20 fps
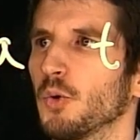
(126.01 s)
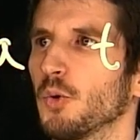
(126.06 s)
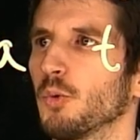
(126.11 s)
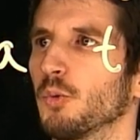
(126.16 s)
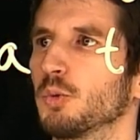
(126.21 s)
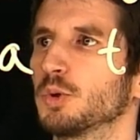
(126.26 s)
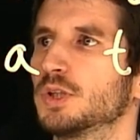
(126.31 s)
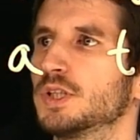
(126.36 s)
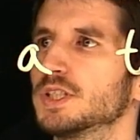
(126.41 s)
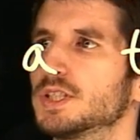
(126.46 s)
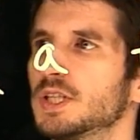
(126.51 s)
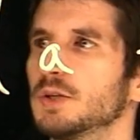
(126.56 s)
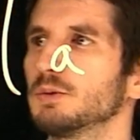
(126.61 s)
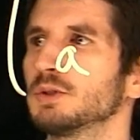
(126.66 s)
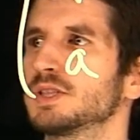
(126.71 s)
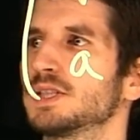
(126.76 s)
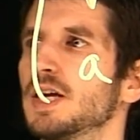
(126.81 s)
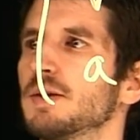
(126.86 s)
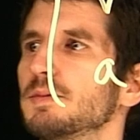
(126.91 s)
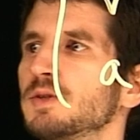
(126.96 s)
What distinguishes
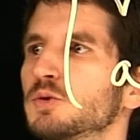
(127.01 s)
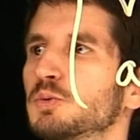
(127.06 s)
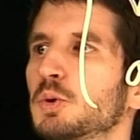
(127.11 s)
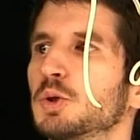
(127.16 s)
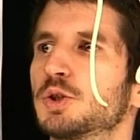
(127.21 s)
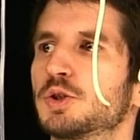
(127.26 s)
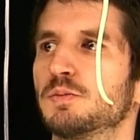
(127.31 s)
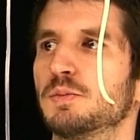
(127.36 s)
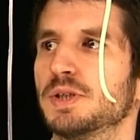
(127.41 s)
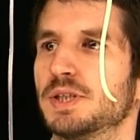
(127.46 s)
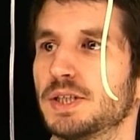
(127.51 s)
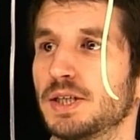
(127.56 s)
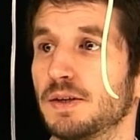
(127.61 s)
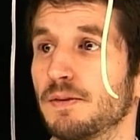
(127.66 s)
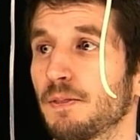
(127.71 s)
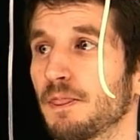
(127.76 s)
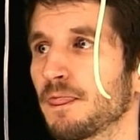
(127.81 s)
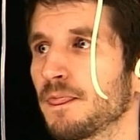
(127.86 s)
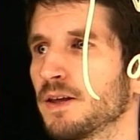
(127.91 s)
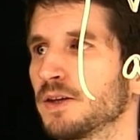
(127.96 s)
them is what's missing.
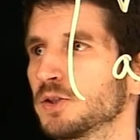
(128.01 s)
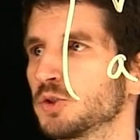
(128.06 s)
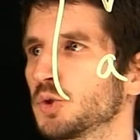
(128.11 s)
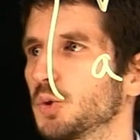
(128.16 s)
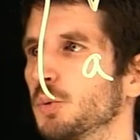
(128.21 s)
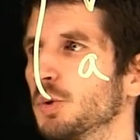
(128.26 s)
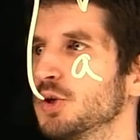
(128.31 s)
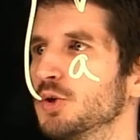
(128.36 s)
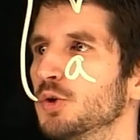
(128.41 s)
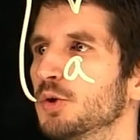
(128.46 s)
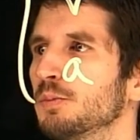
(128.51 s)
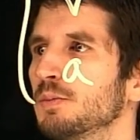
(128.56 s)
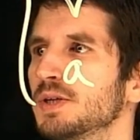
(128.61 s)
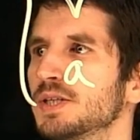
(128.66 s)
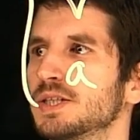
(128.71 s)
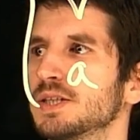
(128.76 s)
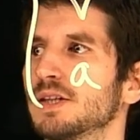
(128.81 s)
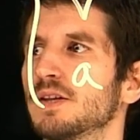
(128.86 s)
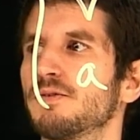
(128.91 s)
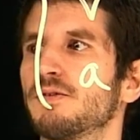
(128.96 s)
So when you're
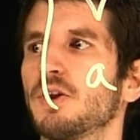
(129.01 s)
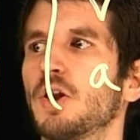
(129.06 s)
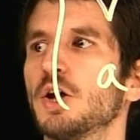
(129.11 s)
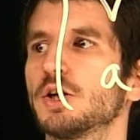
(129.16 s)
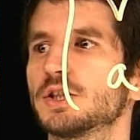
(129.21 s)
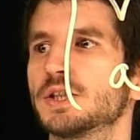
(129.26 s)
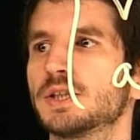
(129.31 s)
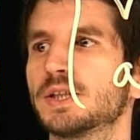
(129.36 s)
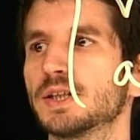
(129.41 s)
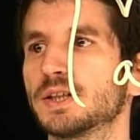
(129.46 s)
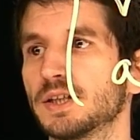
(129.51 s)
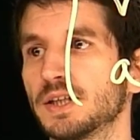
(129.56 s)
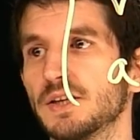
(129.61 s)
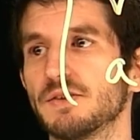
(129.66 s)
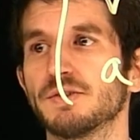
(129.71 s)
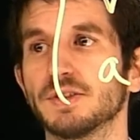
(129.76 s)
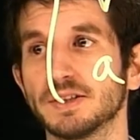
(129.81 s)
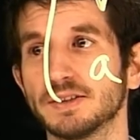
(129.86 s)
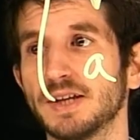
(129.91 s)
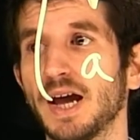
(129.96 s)
missing the velocity at the
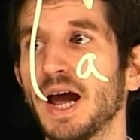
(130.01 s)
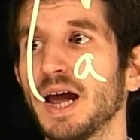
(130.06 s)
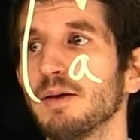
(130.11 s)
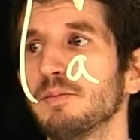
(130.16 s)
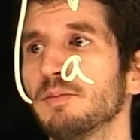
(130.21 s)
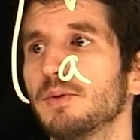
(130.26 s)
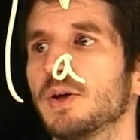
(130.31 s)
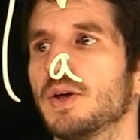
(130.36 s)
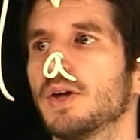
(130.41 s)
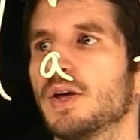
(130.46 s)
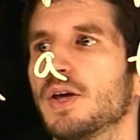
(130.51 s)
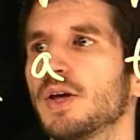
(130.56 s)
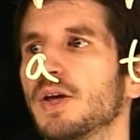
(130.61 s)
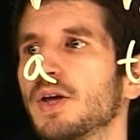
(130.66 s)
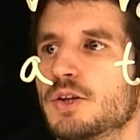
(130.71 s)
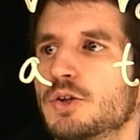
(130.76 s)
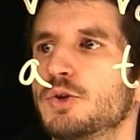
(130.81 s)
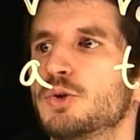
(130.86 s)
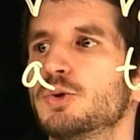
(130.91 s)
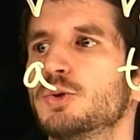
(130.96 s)
given time,
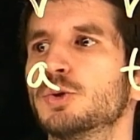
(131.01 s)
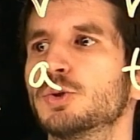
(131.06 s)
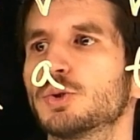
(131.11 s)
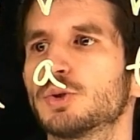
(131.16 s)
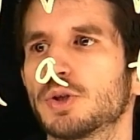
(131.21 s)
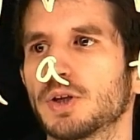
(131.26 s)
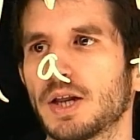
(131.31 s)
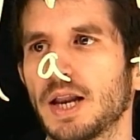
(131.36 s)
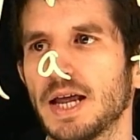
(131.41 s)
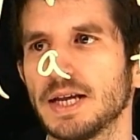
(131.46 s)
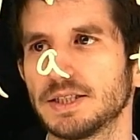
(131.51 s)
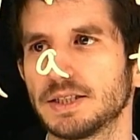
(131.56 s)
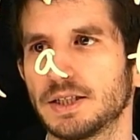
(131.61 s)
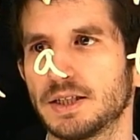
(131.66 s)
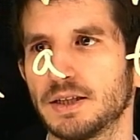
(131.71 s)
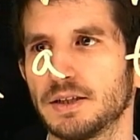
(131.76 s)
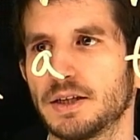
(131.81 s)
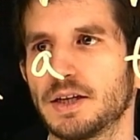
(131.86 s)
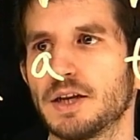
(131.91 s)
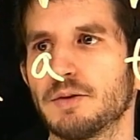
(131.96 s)
then you use the
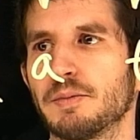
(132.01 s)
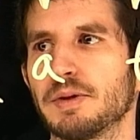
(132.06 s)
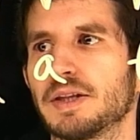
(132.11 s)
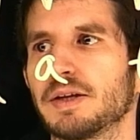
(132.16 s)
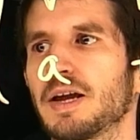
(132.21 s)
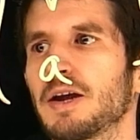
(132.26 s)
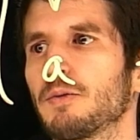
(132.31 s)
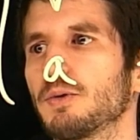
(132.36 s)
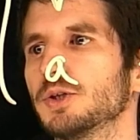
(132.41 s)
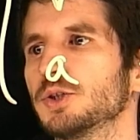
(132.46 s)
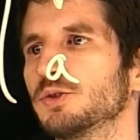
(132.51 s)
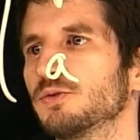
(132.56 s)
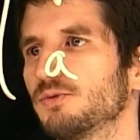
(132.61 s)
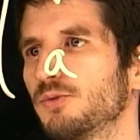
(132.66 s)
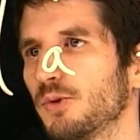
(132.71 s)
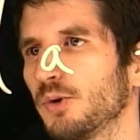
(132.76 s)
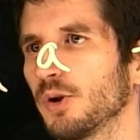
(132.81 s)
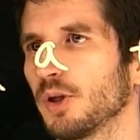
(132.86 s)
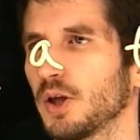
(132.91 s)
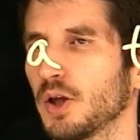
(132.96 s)
classical kinematic equation
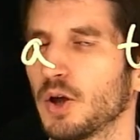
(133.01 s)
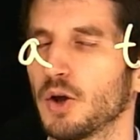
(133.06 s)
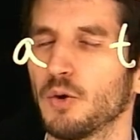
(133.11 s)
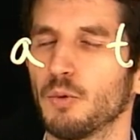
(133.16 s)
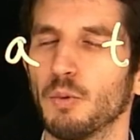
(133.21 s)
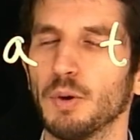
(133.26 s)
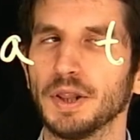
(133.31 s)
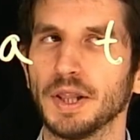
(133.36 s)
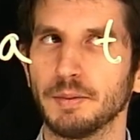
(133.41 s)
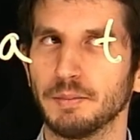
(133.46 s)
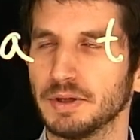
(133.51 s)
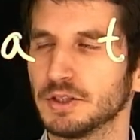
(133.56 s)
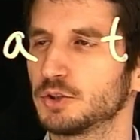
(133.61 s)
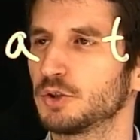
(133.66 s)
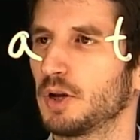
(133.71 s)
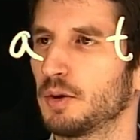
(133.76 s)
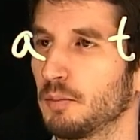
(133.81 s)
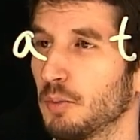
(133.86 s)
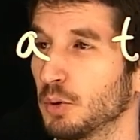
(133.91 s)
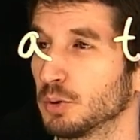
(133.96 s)
for
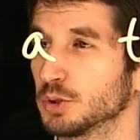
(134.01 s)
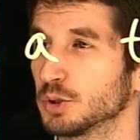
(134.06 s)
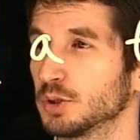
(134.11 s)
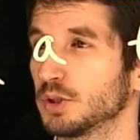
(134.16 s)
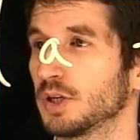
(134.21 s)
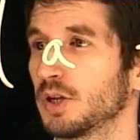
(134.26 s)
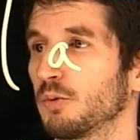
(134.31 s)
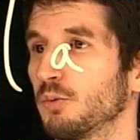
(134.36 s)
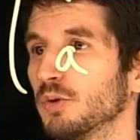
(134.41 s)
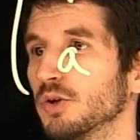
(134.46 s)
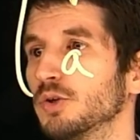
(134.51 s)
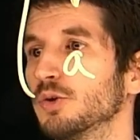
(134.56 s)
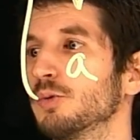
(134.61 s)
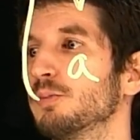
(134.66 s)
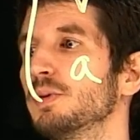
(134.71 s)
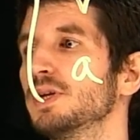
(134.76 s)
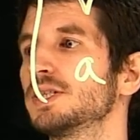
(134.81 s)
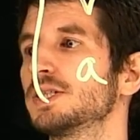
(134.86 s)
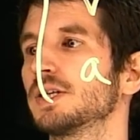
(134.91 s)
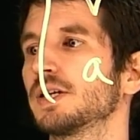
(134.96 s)
one-dimensional motion. When you're
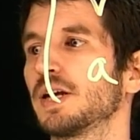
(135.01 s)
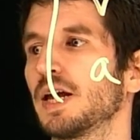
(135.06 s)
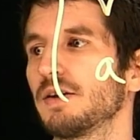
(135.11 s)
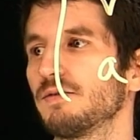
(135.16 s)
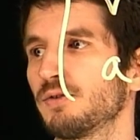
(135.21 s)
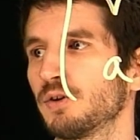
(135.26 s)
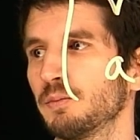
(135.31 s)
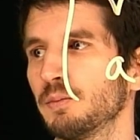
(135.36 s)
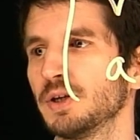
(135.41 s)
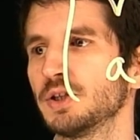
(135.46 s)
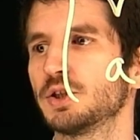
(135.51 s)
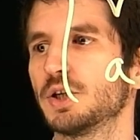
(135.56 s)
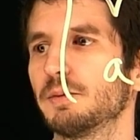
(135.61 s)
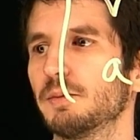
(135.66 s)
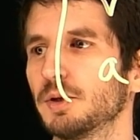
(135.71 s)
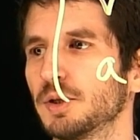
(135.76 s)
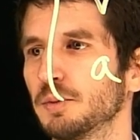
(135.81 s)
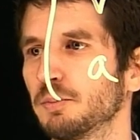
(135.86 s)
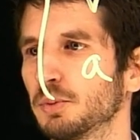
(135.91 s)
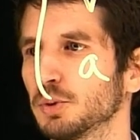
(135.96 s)
missing information about
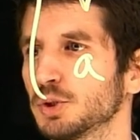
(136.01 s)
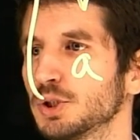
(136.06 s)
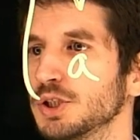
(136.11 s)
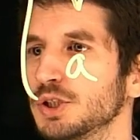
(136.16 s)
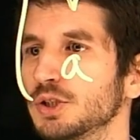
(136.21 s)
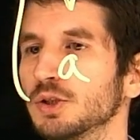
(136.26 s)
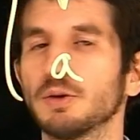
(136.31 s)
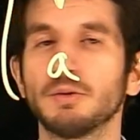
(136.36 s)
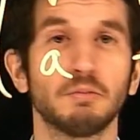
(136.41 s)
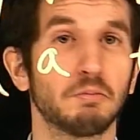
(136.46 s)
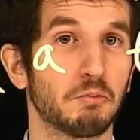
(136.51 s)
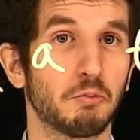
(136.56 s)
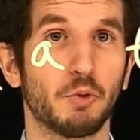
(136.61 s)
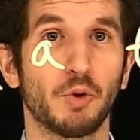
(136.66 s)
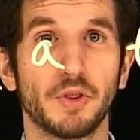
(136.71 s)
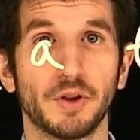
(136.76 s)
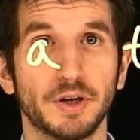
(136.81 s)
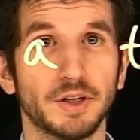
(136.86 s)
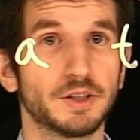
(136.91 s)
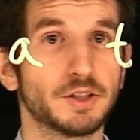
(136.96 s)
the position,
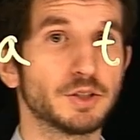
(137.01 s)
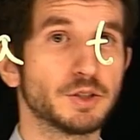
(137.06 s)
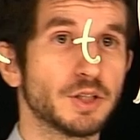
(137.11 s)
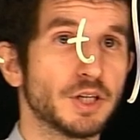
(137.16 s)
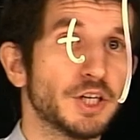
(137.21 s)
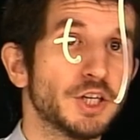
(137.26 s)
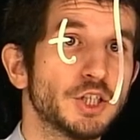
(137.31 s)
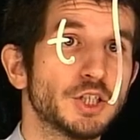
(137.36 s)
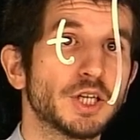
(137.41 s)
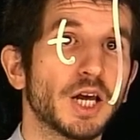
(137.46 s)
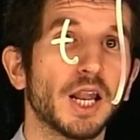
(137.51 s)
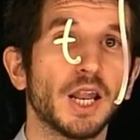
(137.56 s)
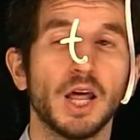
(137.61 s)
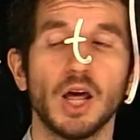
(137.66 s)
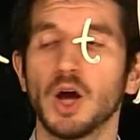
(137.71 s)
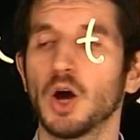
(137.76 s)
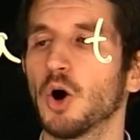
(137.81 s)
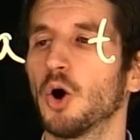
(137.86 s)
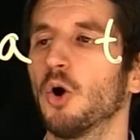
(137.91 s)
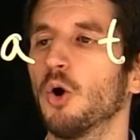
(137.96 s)
whether it is the initial
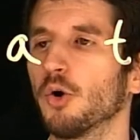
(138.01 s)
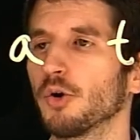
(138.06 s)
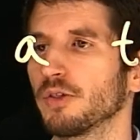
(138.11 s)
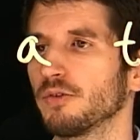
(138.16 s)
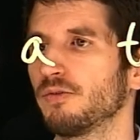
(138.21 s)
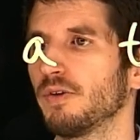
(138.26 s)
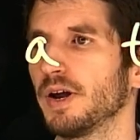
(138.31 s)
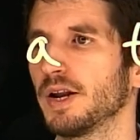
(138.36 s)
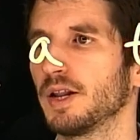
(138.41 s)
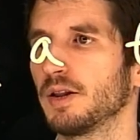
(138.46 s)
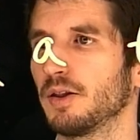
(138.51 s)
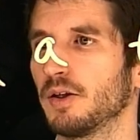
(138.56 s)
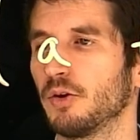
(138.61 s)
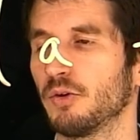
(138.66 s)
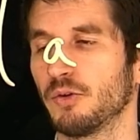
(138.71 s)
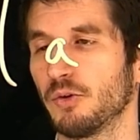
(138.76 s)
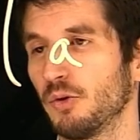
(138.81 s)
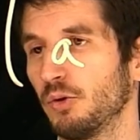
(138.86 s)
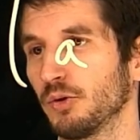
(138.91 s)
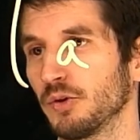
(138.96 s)
or the final
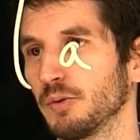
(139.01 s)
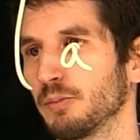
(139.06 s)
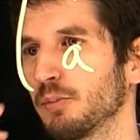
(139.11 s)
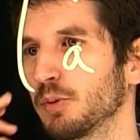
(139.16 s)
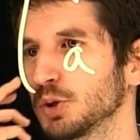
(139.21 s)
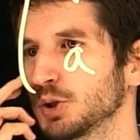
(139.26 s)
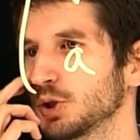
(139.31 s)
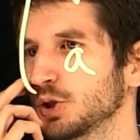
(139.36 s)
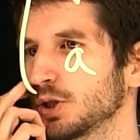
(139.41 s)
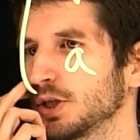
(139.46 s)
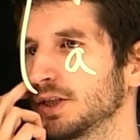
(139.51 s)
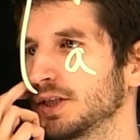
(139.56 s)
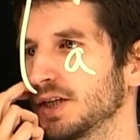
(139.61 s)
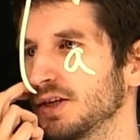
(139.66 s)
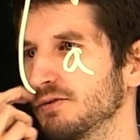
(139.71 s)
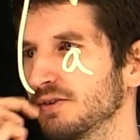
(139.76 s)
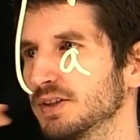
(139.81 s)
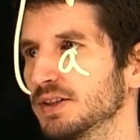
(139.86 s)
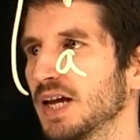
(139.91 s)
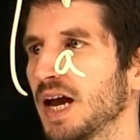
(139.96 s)
or the position at the
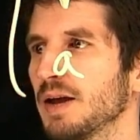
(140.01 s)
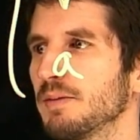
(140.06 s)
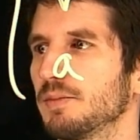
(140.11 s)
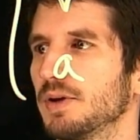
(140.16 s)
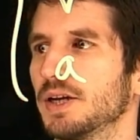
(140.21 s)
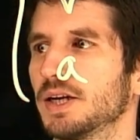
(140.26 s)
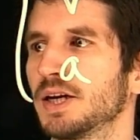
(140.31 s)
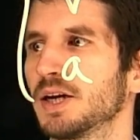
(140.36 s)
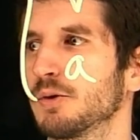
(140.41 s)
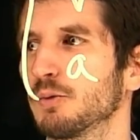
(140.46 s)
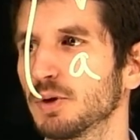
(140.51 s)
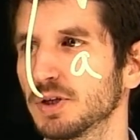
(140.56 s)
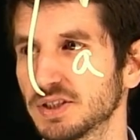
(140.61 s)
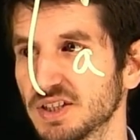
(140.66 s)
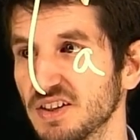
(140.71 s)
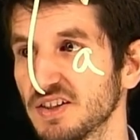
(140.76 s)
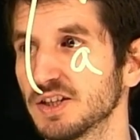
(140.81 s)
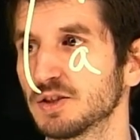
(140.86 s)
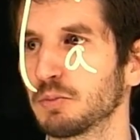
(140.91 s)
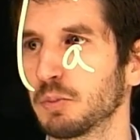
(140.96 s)
given time, in any ways the
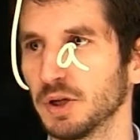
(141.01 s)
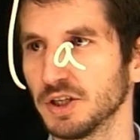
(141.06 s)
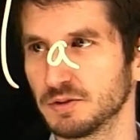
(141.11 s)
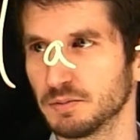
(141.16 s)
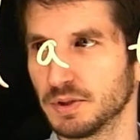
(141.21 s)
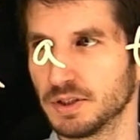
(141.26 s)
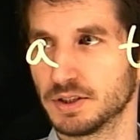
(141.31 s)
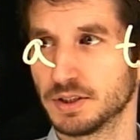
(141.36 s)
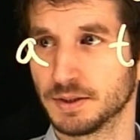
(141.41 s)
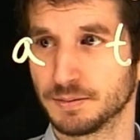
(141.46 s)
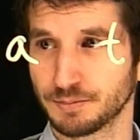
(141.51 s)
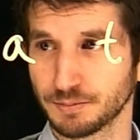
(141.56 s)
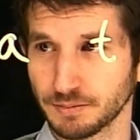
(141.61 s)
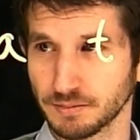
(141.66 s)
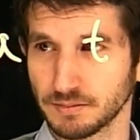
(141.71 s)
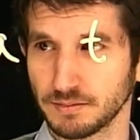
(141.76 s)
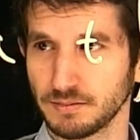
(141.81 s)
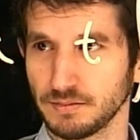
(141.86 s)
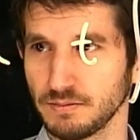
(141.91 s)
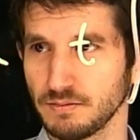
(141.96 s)
displacement,
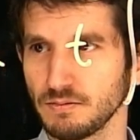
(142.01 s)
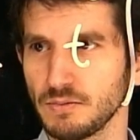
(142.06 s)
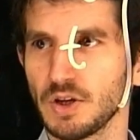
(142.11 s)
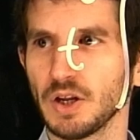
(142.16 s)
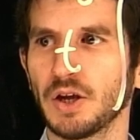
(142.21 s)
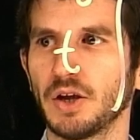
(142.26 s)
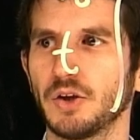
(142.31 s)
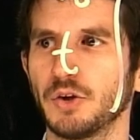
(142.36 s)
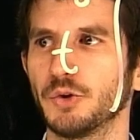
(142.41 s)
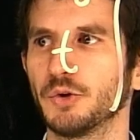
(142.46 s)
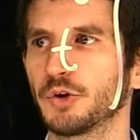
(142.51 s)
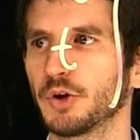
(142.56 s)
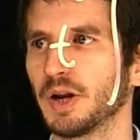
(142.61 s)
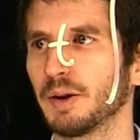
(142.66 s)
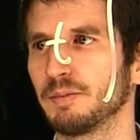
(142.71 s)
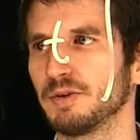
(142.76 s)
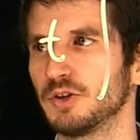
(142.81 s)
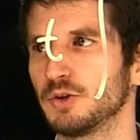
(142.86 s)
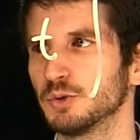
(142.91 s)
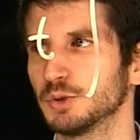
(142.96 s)
you're going to
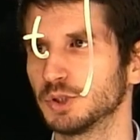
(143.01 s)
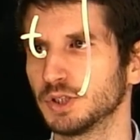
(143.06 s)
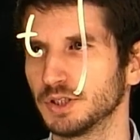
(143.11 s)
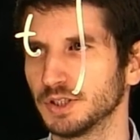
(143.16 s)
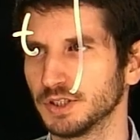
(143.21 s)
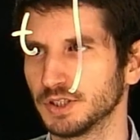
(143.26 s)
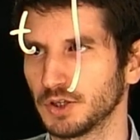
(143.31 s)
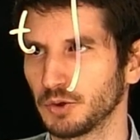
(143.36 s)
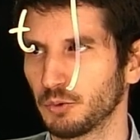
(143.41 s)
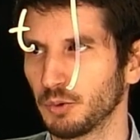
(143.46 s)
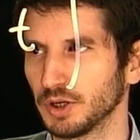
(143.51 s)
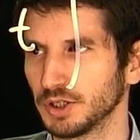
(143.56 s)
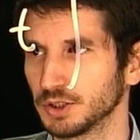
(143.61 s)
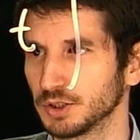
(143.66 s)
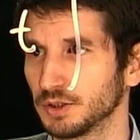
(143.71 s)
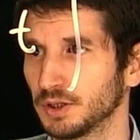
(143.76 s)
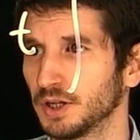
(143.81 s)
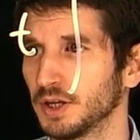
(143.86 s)
be using this equation.